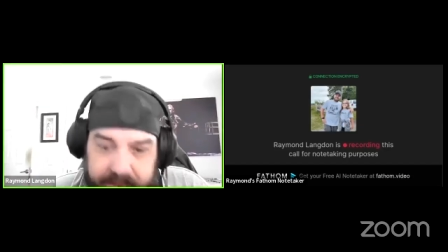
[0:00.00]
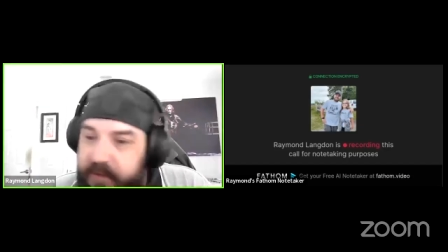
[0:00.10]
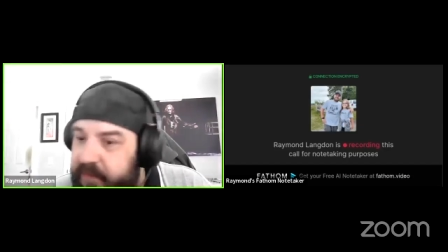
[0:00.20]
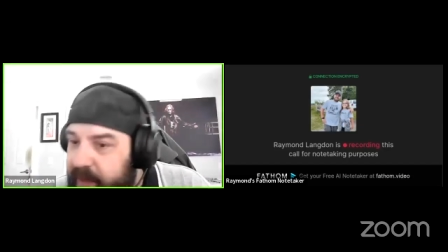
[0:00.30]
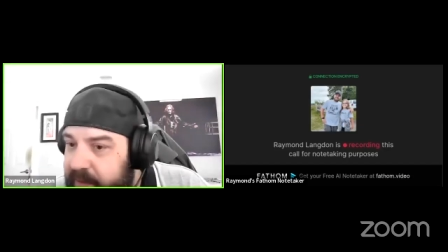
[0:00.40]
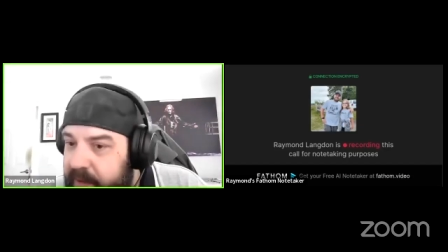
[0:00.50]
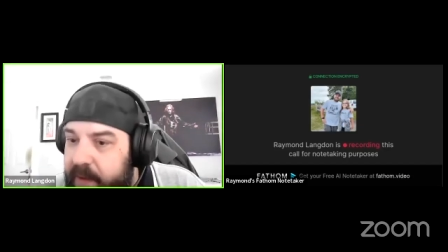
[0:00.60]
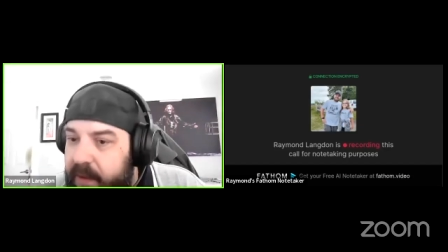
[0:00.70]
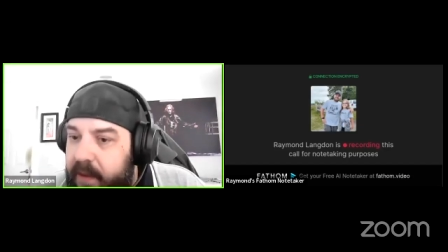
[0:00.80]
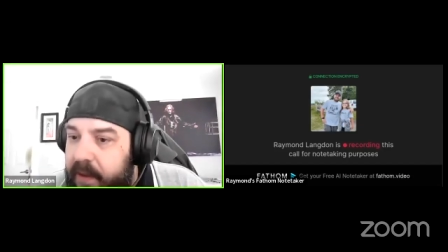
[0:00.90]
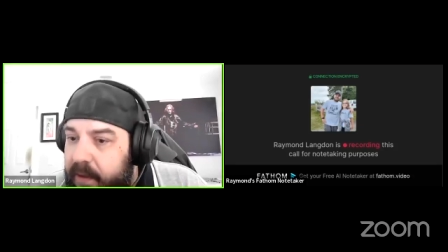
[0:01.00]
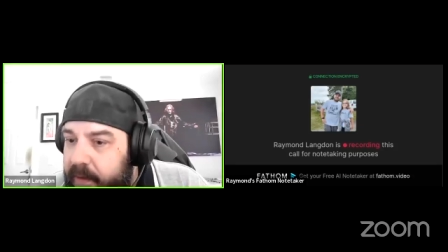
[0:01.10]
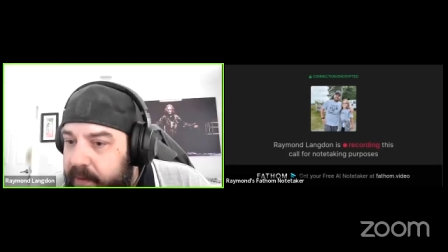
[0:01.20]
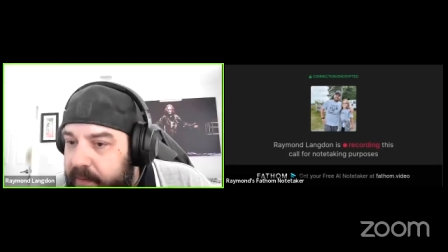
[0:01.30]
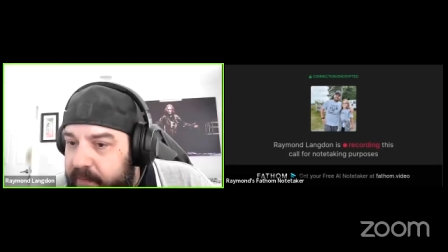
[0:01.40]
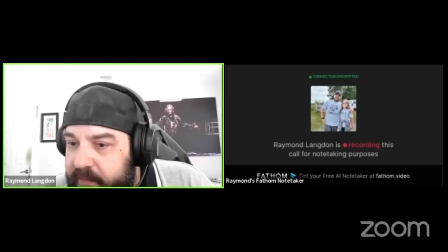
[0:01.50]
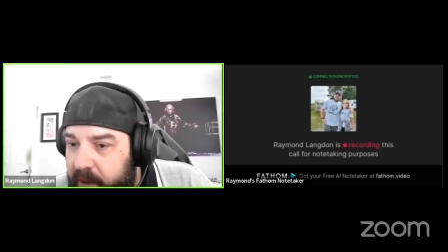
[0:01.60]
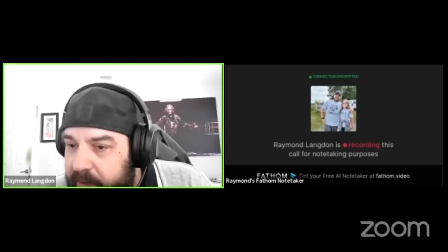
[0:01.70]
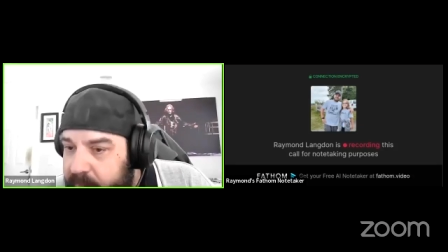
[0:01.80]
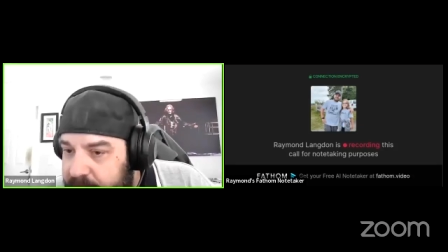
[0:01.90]
you just said.
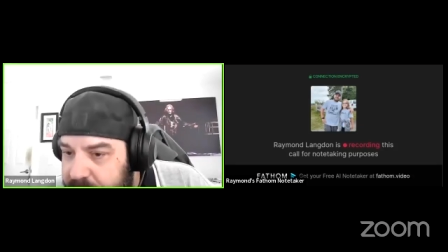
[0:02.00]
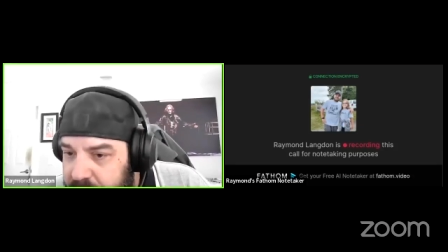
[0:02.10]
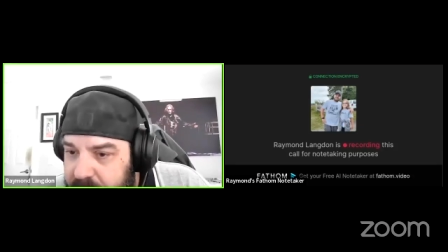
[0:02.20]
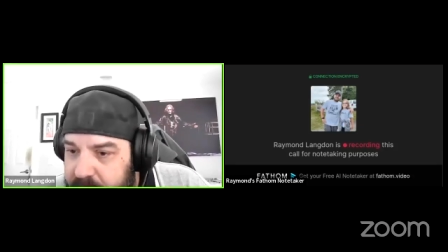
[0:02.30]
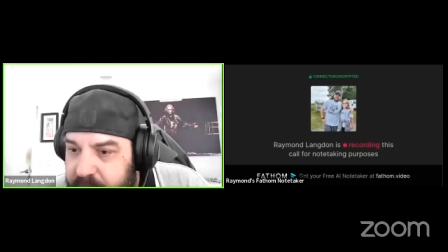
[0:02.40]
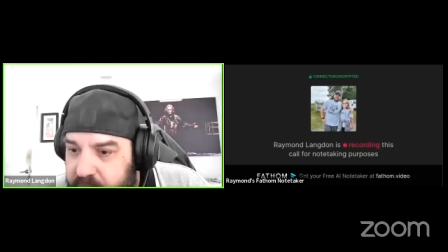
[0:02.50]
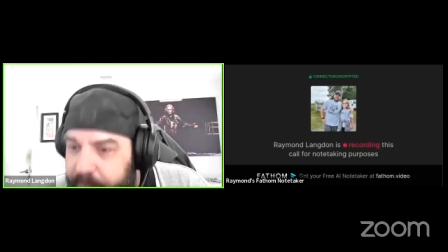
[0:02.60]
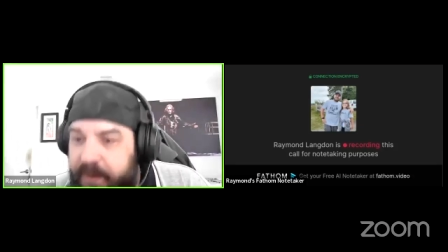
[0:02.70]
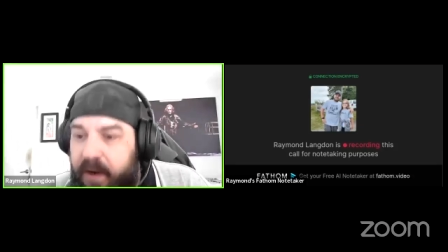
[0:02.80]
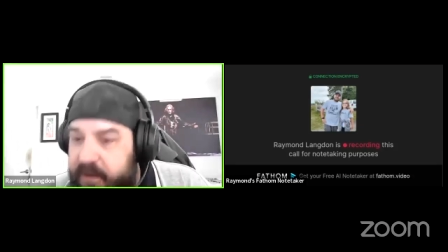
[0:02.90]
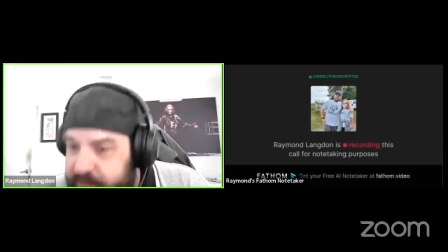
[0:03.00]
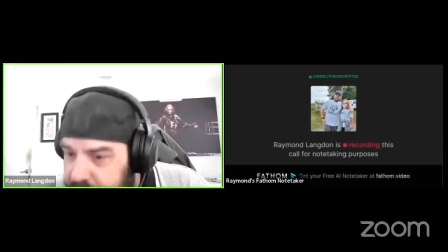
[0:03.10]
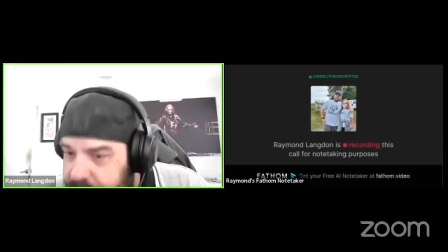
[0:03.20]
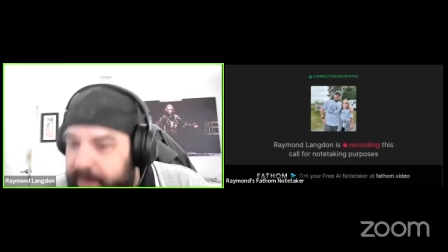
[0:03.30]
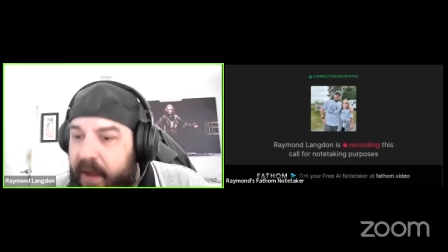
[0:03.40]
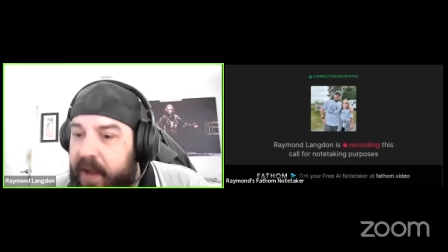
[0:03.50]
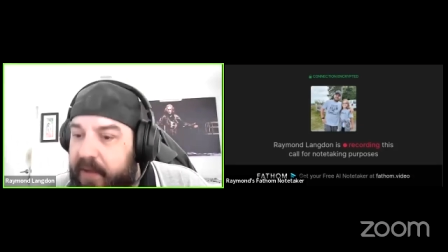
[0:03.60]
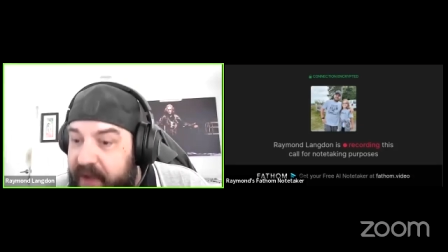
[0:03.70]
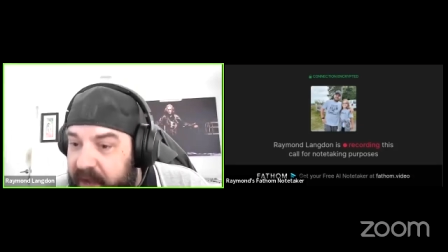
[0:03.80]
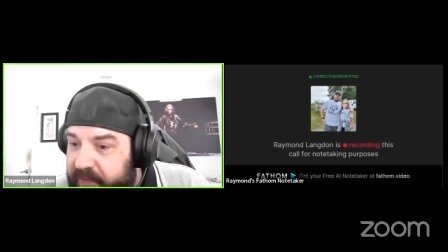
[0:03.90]
Sorry, was muted. Super awesome, uh,
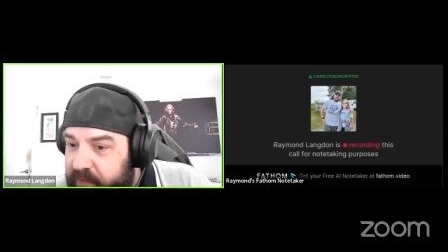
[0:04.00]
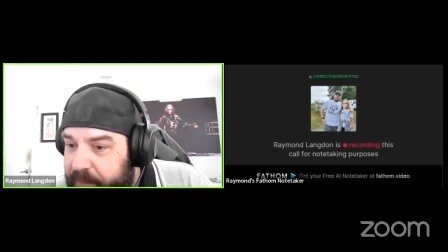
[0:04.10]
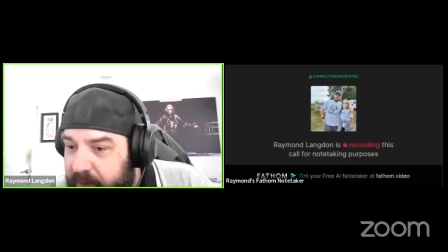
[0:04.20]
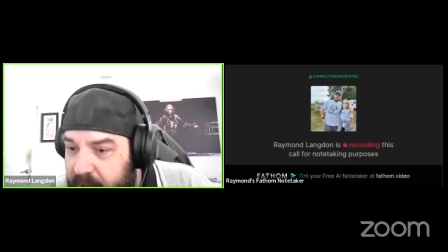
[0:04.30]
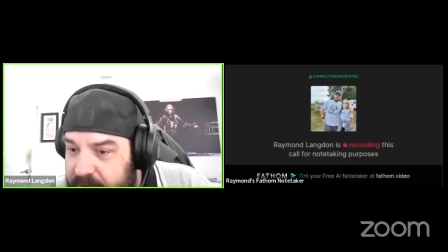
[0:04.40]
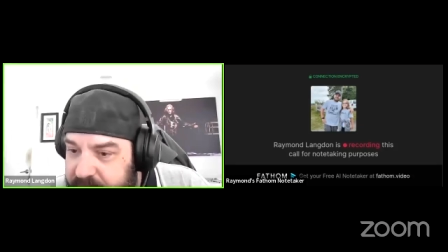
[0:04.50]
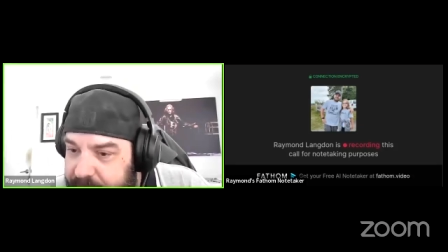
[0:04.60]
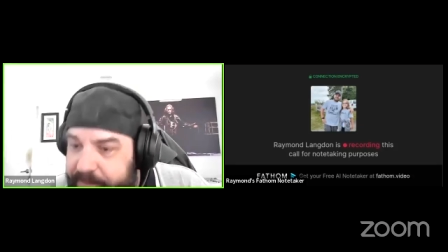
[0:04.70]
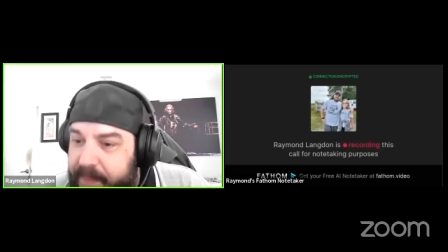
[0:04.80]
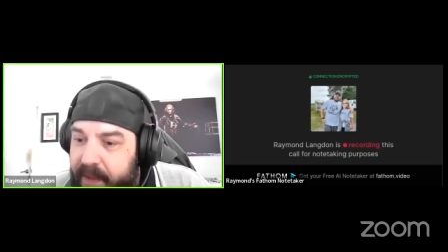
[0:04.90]
Fahad. Super awesome.